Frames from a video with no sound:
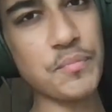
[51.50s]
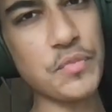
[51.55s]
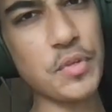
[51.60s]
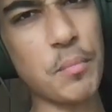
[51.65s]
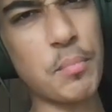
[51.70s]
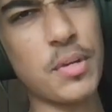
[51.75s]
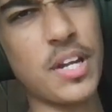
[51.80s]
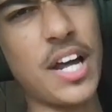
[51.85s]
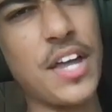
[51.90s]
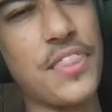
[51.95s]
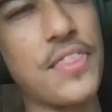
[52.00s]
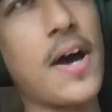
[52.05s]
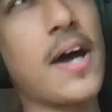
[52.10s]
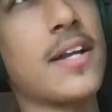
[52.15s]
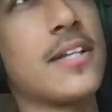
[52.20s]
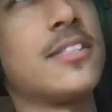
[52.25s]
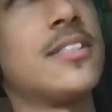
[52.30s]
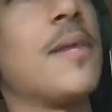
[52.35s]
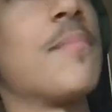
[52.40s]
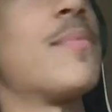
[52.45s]
But then I thought
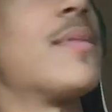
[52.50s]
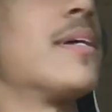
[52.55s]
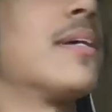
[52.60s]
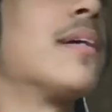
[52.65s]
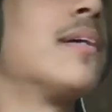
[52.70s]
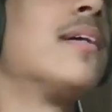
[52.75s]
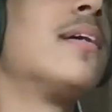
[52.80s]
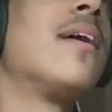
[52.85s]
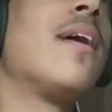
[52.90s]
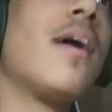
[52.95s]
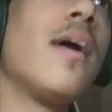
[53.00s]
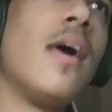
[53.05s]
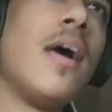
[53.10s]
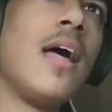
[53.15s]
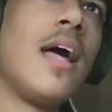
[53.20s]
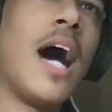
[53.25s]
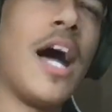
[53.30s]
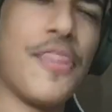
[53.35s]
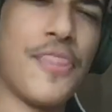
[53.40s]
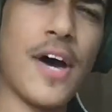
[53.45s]
of something.
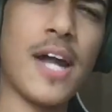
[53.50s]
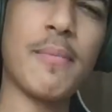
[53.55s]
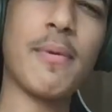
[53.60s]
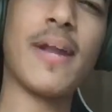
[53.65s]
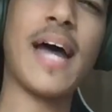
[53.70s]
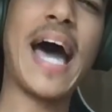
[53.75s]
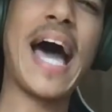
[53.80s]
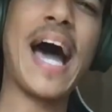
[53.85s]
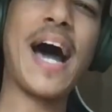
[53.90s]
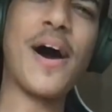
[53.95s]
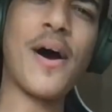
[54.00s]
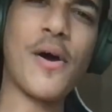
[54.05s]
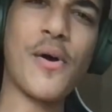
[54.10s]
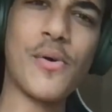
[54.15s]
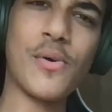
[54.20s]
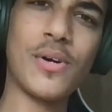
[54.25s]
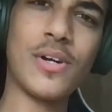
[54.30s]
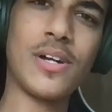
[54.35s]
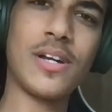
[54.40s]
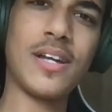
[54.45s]
I thought about
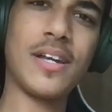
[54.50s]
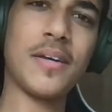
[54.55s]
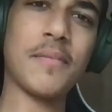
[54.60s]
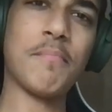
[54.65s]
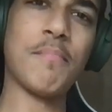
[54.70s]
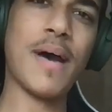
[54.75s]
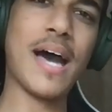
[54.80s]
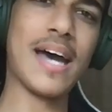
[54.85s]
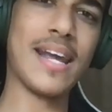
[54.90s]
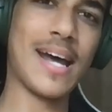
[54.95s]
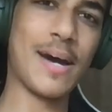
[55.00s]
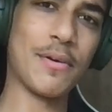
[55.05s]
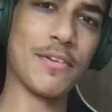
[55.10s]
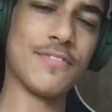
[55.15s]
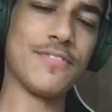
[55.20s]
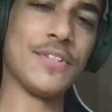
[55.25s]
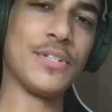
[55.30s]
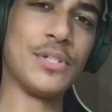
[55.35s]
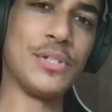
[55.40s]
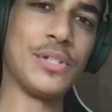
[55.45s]
how bad I would
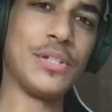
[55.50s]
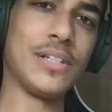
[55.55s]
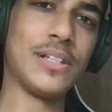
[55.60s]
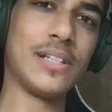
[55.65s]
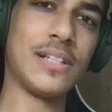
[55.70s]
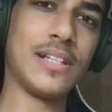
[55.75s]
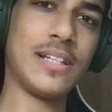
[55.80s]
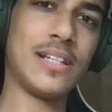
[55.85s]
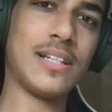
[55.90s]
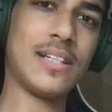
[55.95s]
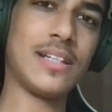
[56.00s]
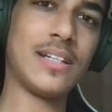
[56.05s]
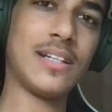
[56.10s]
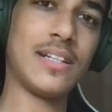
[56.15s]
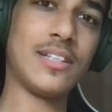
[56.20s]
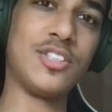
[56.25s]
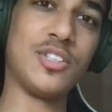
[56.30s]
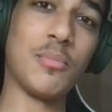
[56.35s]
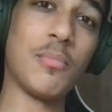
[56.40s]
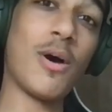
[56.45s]
feel
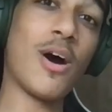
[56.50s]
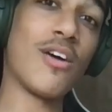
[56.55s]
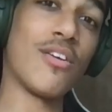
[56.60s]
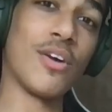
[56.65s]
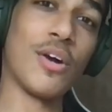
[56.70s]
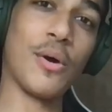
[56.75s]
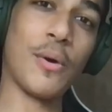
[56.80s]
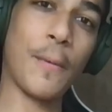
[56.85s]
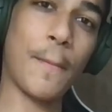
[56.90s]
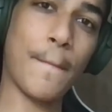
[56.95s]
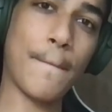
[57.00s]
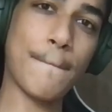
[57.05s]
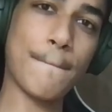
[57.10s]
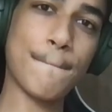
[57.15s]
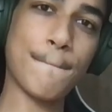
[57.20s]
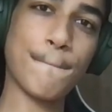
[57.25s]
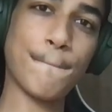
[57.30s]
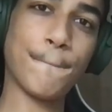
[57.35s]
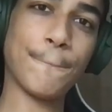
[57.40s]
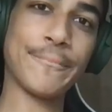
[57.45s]
tomorrow.
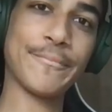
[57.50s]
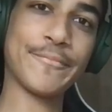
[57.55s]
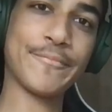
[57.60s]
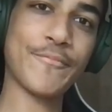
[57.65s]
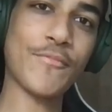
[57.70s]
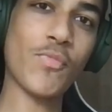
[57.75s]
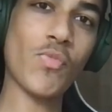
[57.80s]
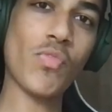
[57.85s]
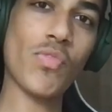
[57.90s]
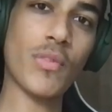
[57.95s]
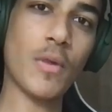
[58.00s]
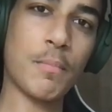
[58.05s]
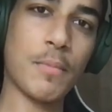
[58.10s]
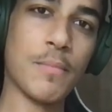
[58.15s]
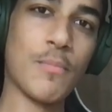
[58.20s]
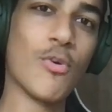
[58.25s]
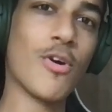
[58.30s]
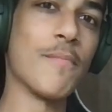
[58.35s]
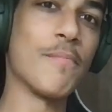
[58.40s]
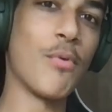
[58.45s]
But
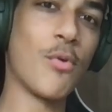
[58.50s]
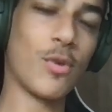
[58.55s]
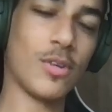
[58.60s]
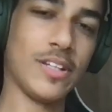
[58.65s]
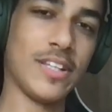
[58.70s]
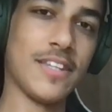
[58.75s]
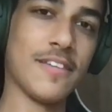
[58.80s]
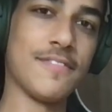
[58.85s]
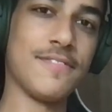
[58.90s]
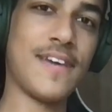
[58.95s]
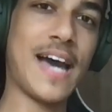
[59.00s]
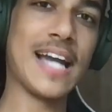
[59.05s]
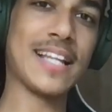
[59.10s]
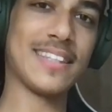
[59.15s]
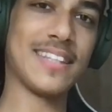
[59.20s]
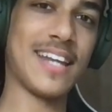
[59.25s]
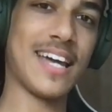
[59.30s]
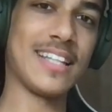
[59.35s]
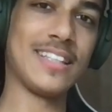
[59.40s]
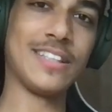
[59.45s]
more importantly, the fact
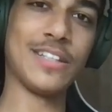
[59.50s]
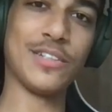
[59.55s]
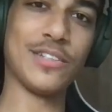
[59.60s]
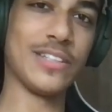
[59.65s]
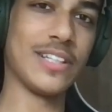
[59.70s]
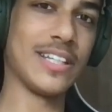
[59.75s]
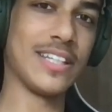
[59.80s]
that I literally